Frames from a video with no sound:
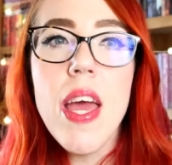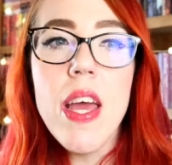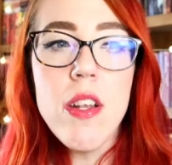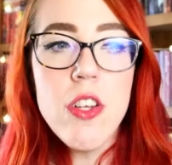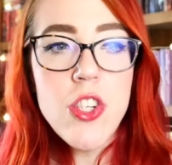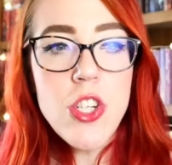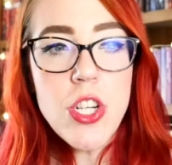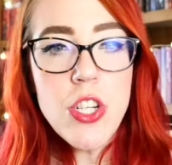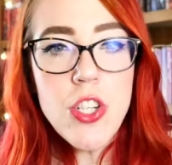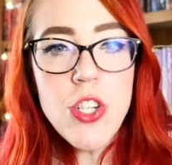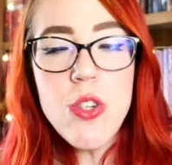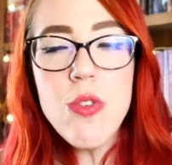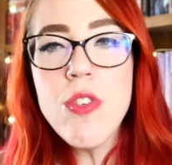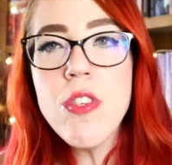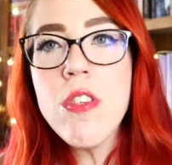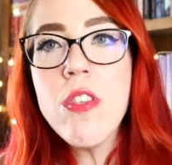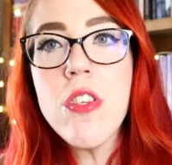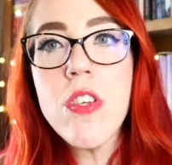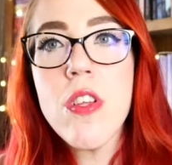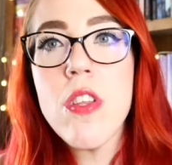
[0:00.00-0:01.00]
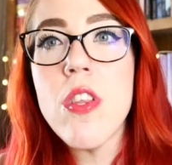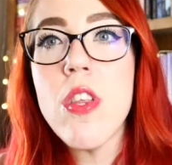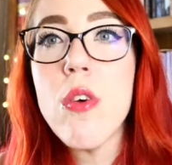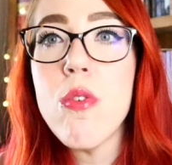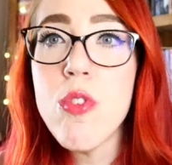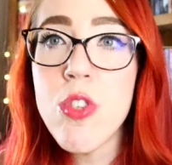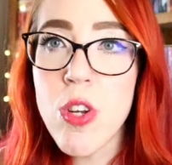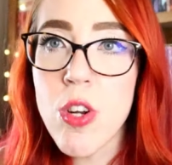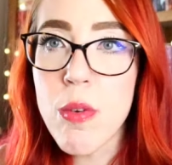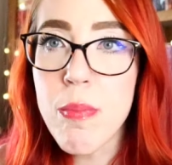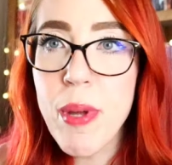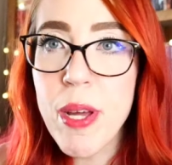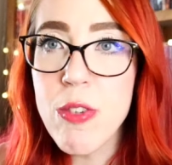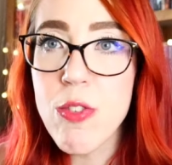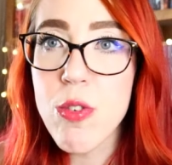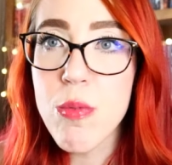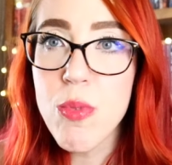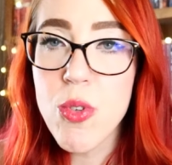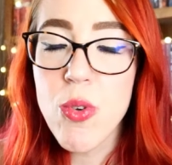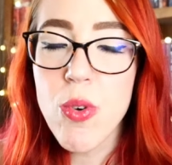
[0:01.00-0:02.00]
and she chooses to close her
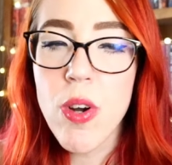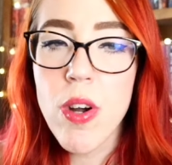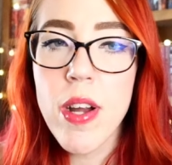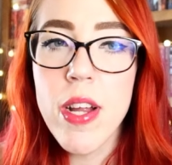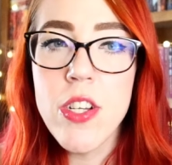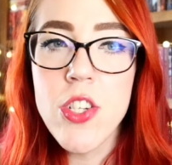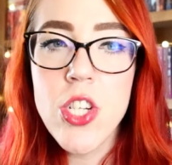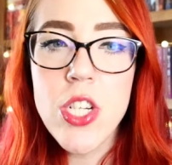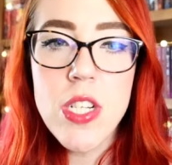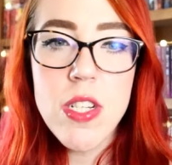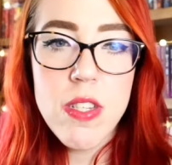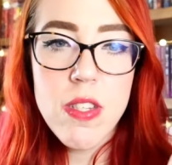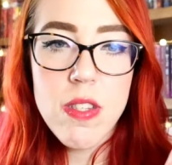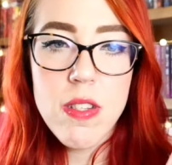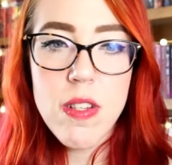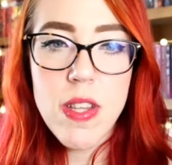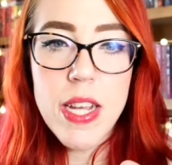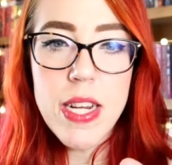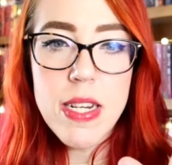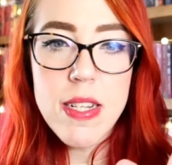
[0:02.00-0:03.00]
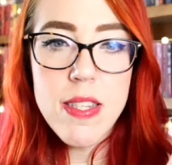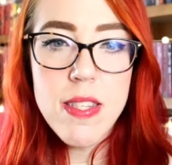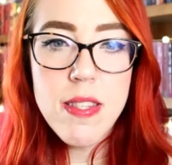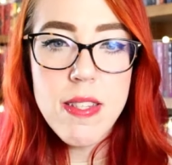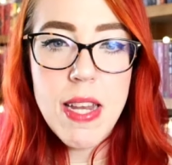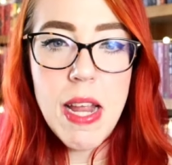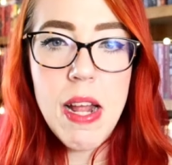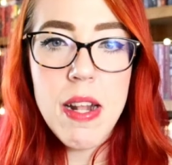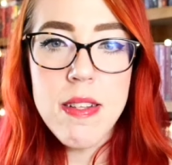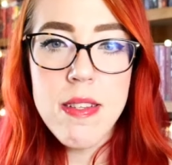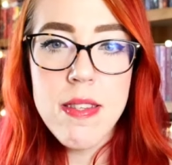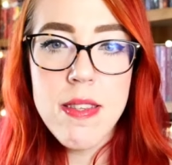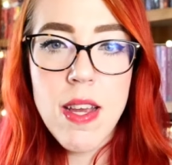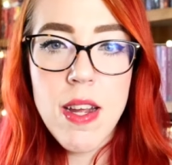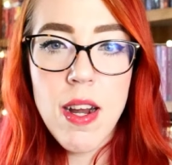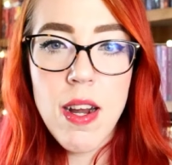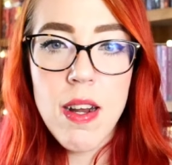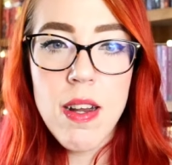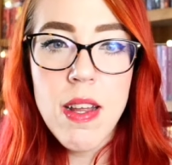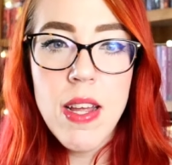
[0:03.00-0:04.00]
bedroom door, and she just like stands
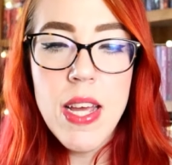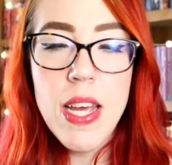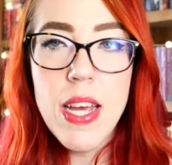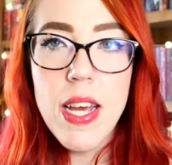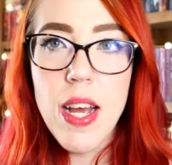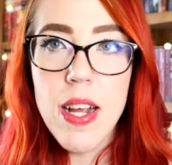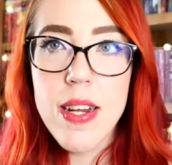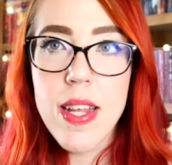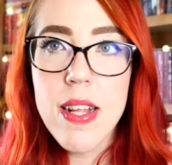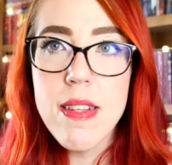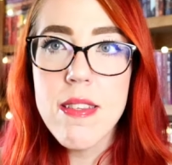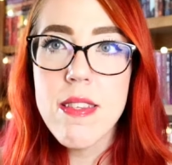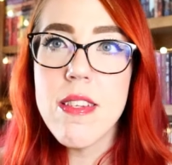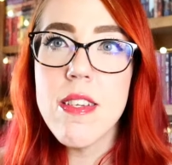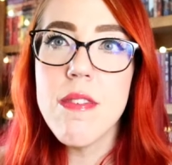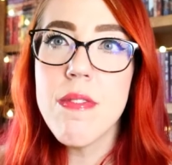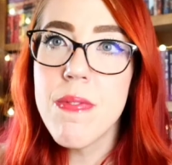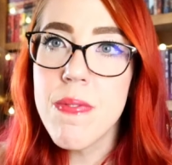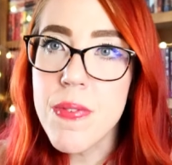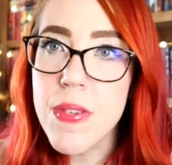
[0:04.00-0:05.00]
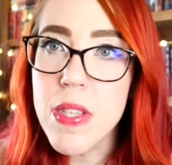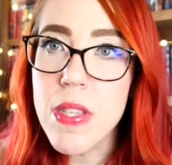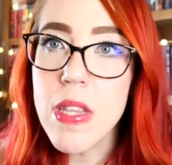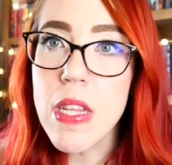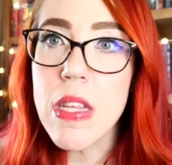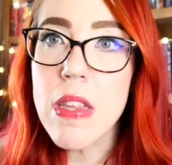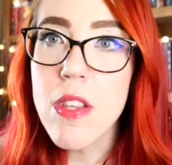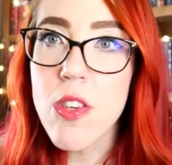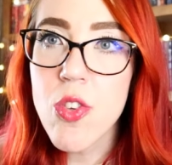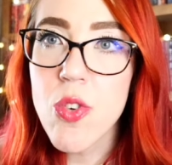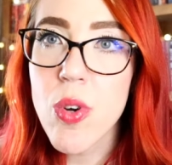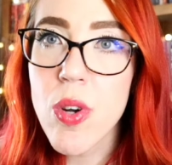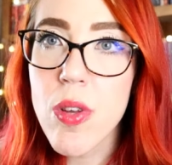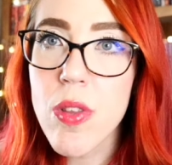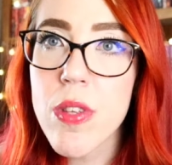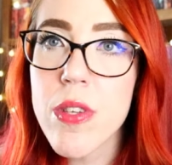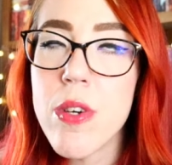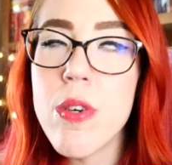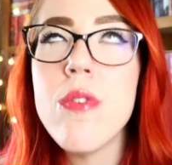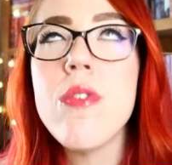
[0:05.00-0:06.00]
there against it, feeling the door
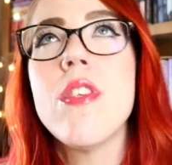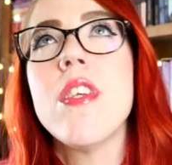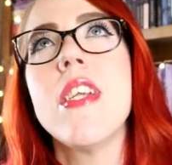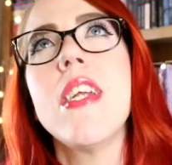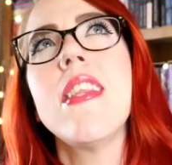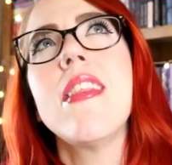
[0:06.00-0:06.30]
closed.